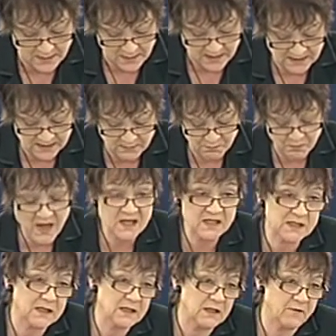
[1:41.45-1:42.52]
is the best
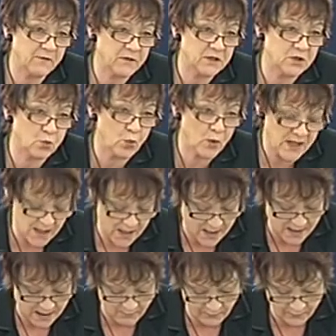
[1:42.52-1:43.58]
leverage we
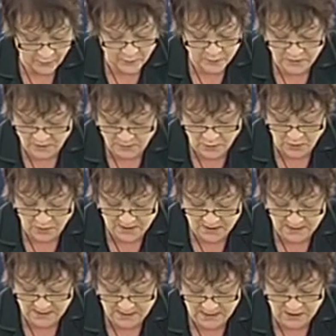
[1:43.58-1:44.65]
have for
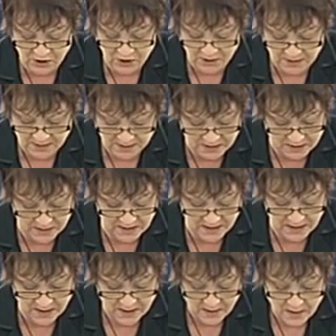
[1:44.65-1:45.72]
democratisation in Turkey,